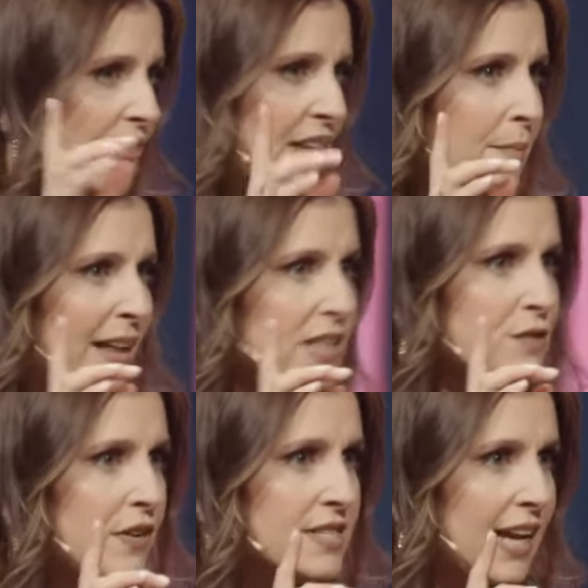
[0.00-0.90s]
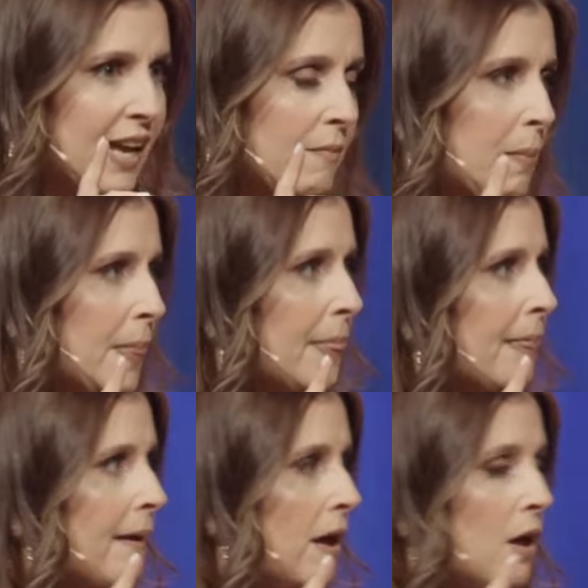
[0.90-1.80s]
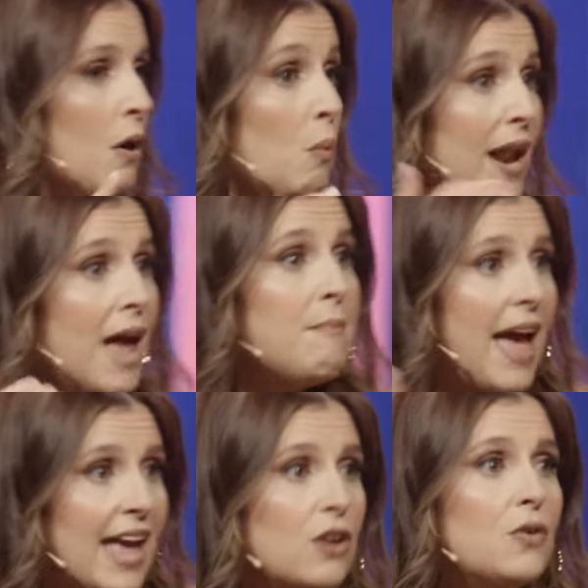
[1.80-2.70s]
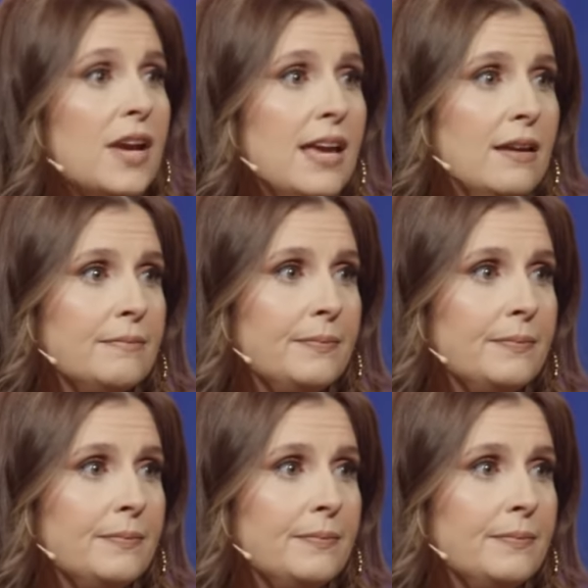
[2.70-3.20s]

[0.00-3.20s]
Think about this for a second. When I'm angry,